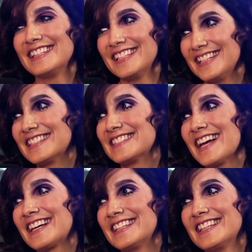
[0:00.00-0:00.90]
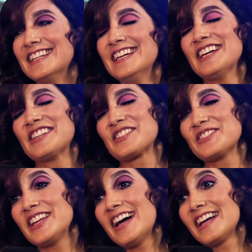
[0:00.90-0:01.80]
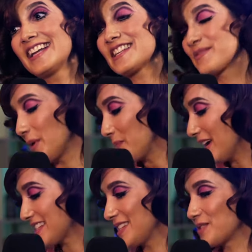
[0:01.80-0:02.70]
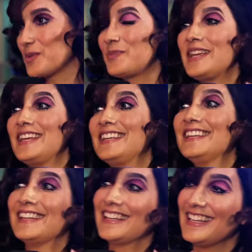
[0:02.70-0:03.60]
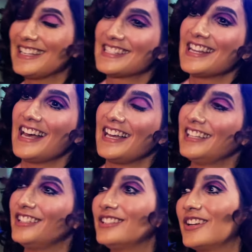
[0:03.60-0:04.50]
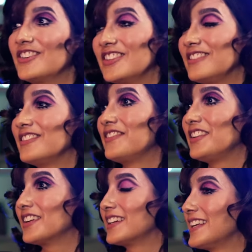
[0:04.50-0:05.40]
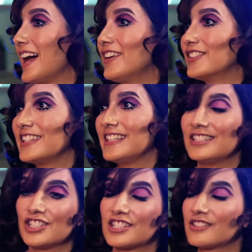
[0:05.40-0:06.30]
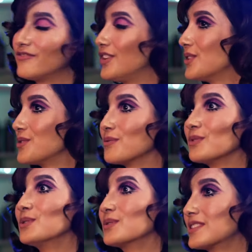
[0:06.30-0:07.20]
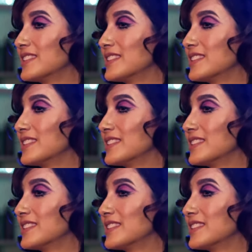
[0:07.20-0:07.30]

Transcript: Exactly, exactly. So yeah, I guess my message would be, is that, you know, even if young and healthy, just follow the rules.